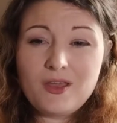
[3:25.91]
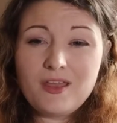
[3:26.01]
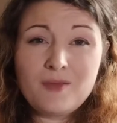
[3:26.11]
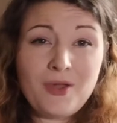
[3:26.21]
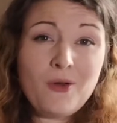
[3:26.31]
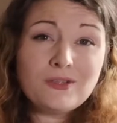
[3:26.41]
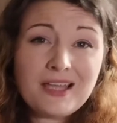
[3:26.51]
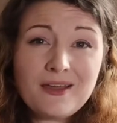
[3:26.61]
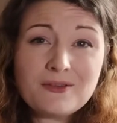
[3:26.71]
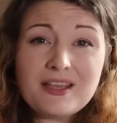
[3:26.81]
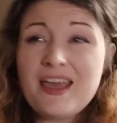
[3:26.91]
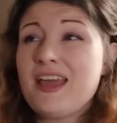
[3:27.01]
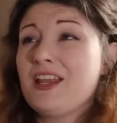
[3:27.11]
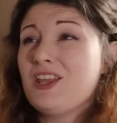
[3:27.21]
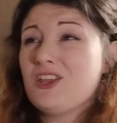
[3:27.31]
In my old house, I
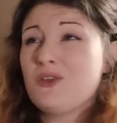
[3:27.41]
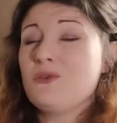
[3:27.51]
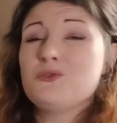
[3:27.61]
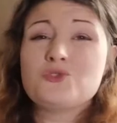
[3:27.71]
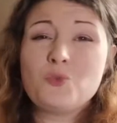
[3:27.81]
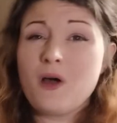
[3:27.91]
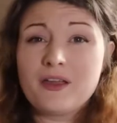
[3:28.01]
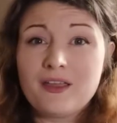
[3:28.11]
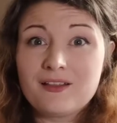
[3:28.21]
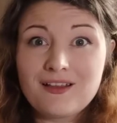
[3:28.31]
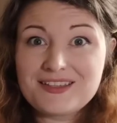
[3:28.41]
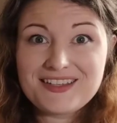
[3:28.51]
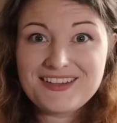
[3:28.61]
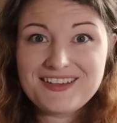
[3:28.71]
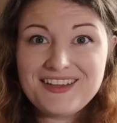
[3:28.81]
had a huge walk-in
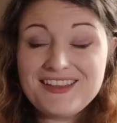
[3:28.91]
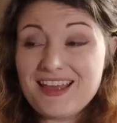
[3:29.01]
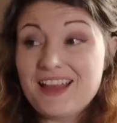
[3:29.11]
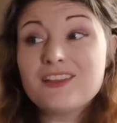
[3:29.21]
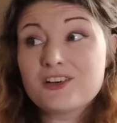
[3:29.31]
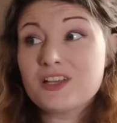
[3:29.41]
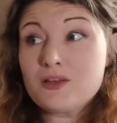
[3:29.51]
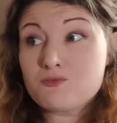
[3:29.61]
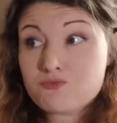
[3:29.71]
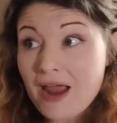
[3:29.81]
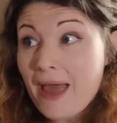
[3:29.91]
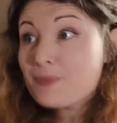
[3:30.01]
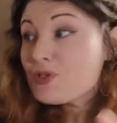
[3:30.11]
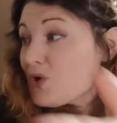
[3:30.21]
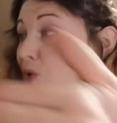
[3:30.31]
closet that literally
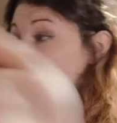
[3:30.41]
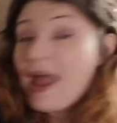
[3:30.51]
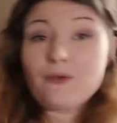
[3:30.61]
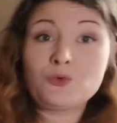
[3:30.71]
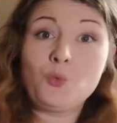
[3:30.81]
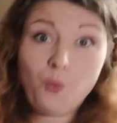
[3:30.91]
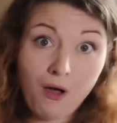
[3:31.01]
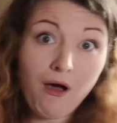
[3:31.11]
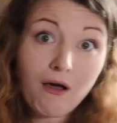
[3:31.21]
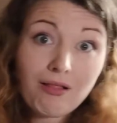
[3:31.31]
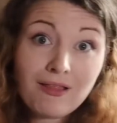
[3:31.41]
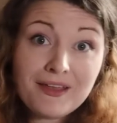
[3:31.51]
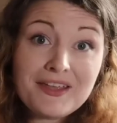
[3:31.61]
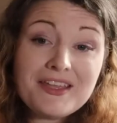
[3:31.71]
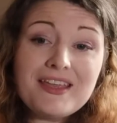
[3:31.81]
wrapped around a wall.
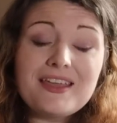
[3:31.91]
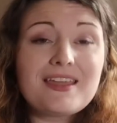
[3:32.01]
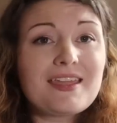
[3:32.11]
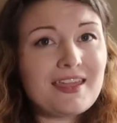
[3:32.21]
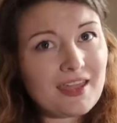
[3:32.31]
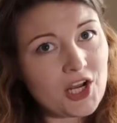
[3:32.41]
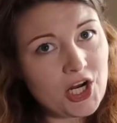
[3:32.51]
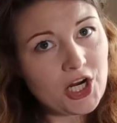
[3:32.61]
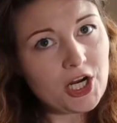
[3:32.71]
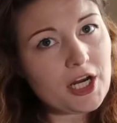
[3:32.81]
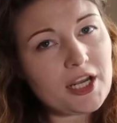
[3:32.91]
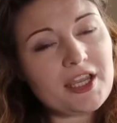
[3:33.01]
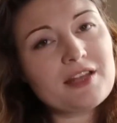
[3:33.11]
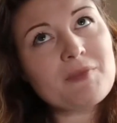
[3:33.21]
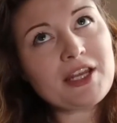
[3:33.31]
Here
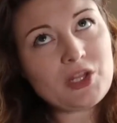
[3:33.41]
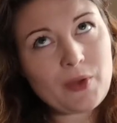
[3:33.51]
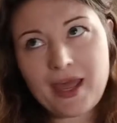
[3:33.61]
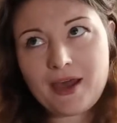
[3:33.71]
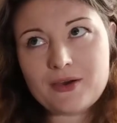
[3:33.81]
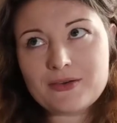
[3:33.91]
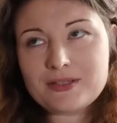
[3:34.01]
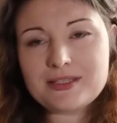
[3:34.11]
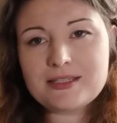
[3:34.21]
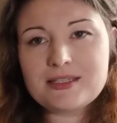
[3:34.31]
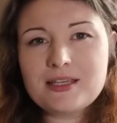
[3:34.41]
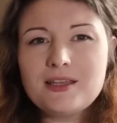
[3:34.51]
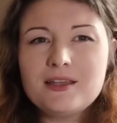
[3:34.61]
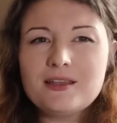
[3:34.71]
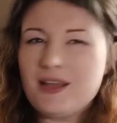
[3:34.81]
in my new house,
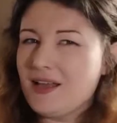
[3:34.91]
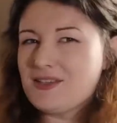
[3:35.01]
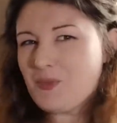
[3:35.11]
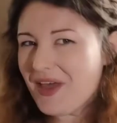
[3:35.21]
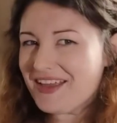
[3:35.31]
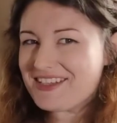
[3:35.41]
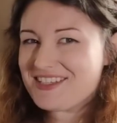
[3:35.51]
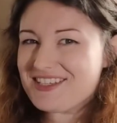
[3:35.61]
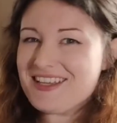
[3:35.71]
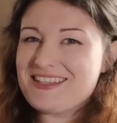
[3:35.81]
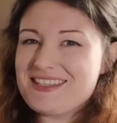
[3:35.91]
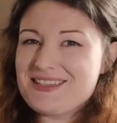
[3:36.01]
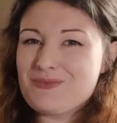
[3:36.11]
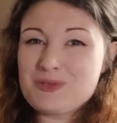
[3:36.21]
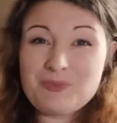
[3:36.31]
not so much. It
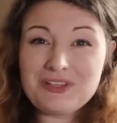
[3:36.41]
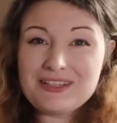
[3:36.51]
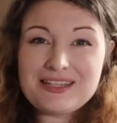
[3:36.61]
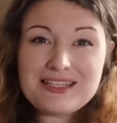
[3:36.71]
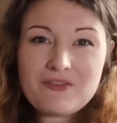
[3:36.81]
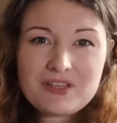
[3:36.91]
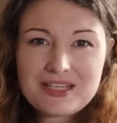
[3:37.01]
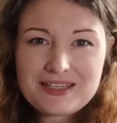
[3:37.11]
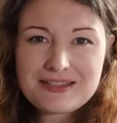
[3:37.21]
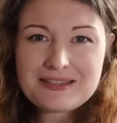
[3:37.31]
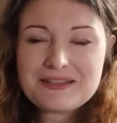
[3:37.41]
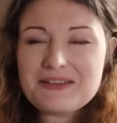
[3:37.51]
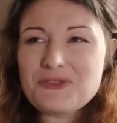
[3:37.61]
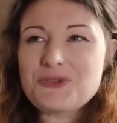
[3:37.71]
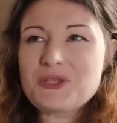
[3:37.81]
was built in the 70s,
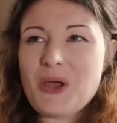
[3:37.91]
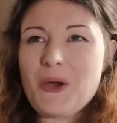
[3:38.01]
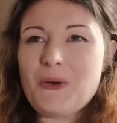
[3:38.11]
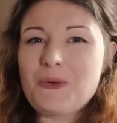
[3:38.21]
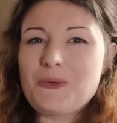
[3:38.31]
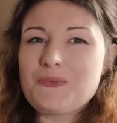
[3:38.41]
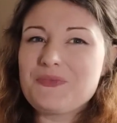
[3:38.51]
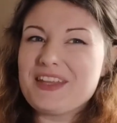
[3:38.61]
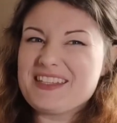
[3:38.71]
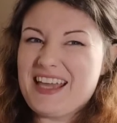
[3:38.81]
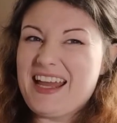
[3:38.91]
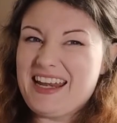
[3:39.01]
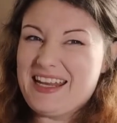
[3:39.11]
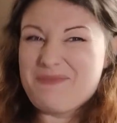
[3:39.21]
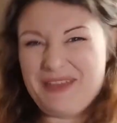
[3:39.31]
so it's got an
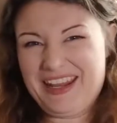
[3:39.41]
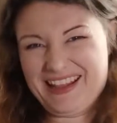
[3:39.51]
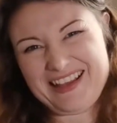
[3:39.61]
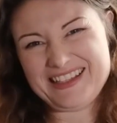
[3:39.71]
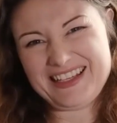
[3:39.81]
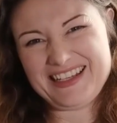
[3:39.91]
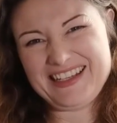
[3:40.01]
itty-bitty closet.